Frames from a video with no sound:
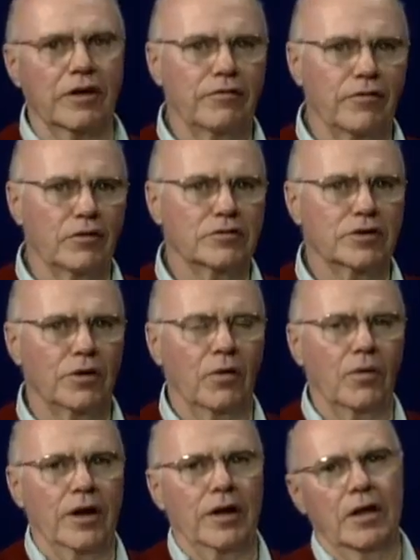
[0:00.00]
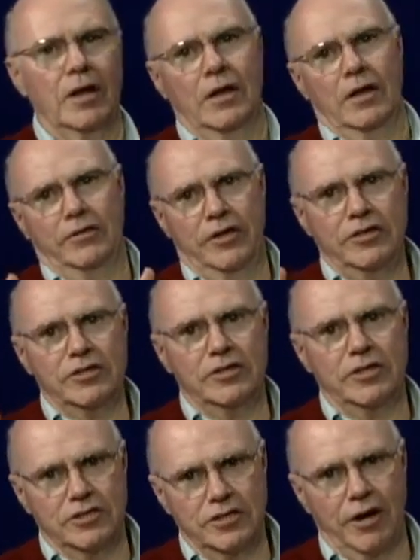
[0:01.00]
folks. You know what? This is
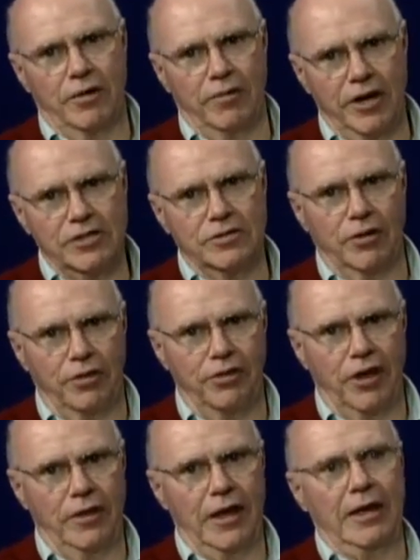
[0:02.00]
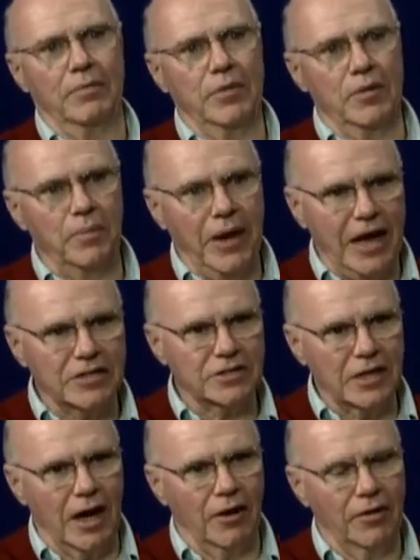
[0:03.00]
a generational thing that can be passed
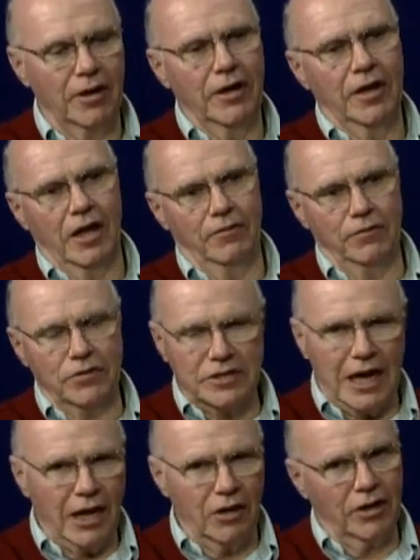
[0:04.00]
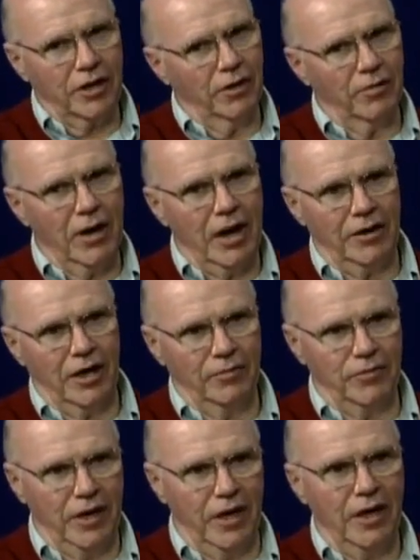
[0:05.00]
down. If you start looking around out
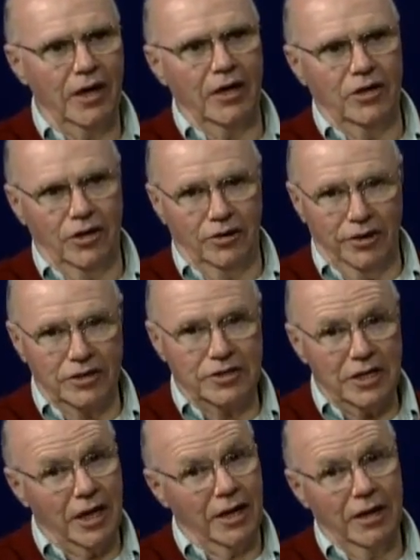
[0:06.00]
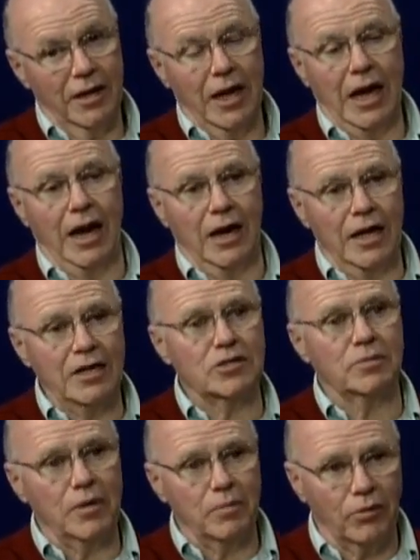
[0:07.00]
there, you're going to see it, and it needs to
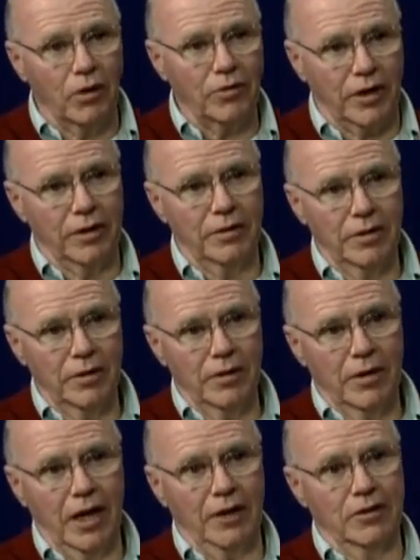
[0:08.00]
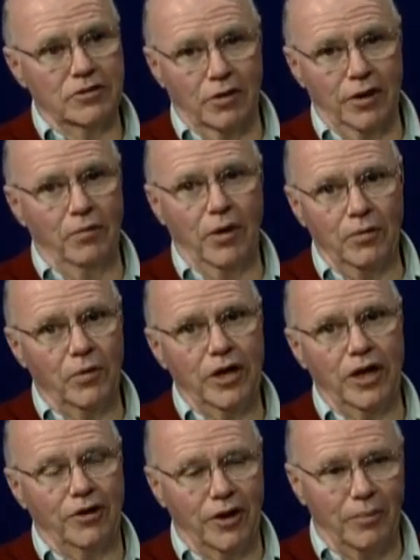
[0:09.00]
be broken. Yes. And there's only one way you're
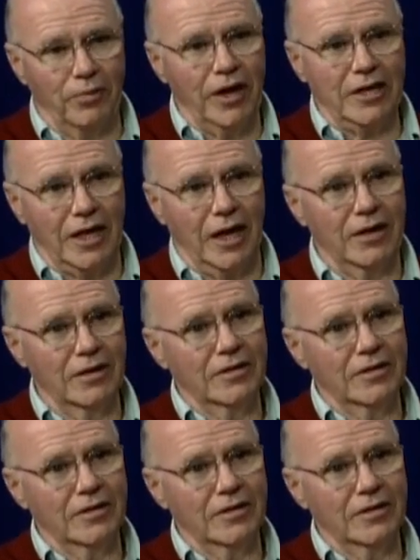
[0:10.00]
going to break that